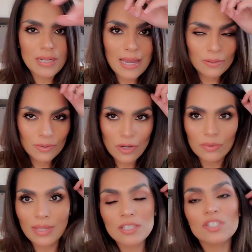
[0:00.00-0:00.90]
I don't know.
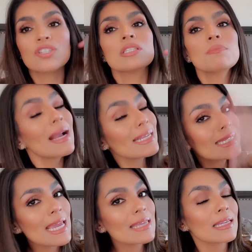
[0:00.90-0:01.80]
That's just my
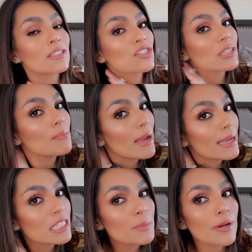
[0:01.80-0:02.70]
take. That's just my
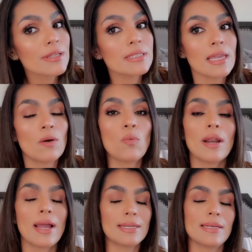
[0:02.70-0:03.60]
experience and what
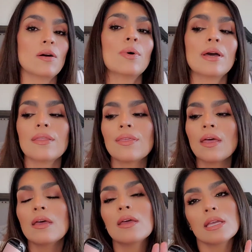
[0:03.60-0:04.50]
I dealt with
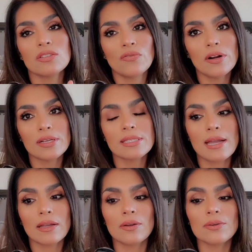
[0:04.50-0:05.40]
as far as
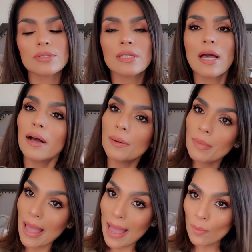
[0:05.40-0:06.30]
that goes.
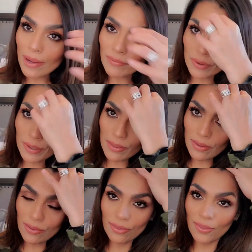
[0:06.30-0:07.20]
However, other
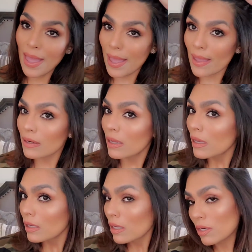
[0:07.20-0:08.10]
than that,
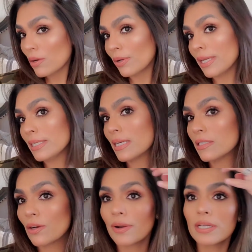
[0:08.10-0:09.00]
you know, it does
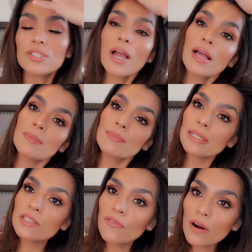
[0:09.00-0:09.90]
a great job
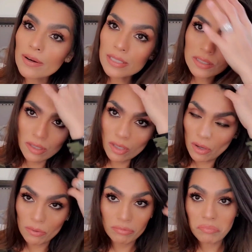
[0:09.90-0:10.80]
as far as, you
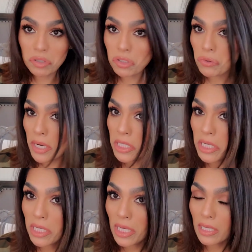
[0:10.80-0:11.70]
know,
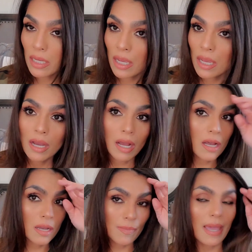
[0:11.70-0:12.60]
straightening it.
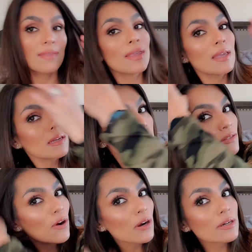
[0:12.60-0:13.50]
And then as
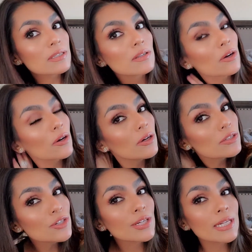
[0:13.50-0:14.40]
far as the curls
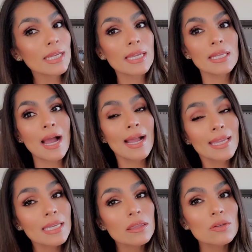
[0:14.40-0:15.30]
you're going to get, I
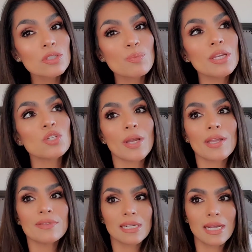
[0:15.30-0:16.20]
get those beach
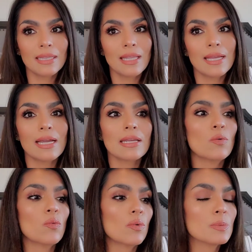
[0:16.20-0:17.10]
waves that I like. I don't,
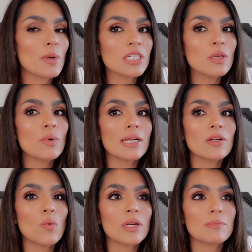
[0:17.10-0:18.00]
especially when I
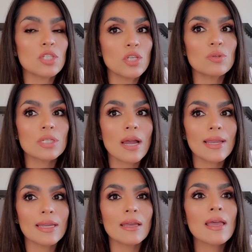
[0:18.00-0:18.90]
don't want them too
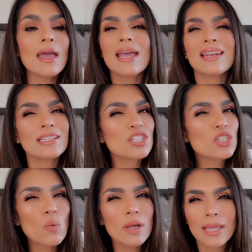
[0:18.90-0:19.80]
tight and I
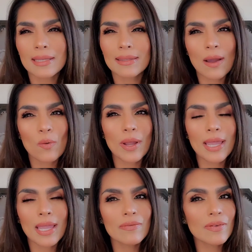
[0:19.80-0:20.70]
just want like that
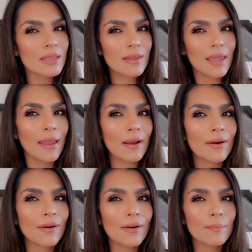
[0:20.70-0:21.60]
wave in the
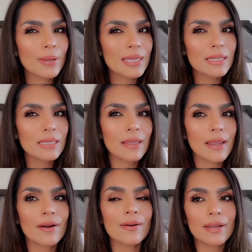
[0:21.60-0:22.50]
hair, a bend in the
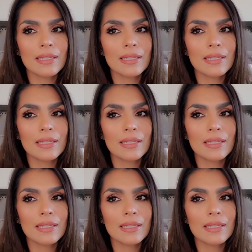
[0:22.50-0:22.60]
hair.